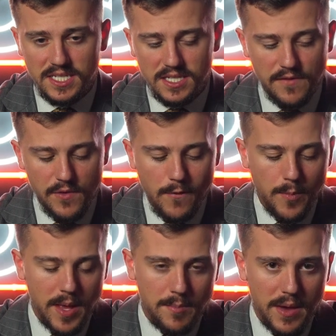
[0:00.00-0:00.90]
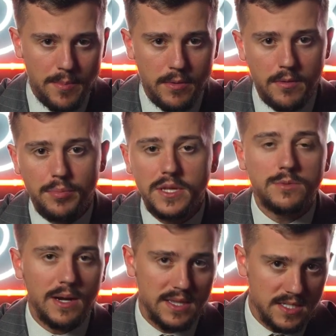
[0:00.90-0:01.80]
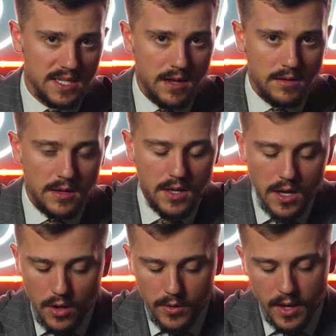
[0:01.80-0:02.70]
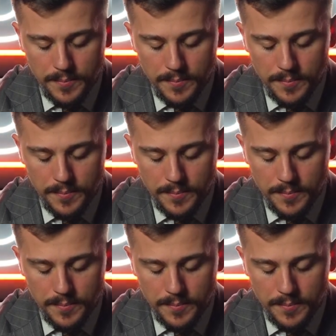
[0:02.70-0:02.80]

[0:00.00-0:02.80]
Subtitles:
If you have a pen and paper, please write this down, okay?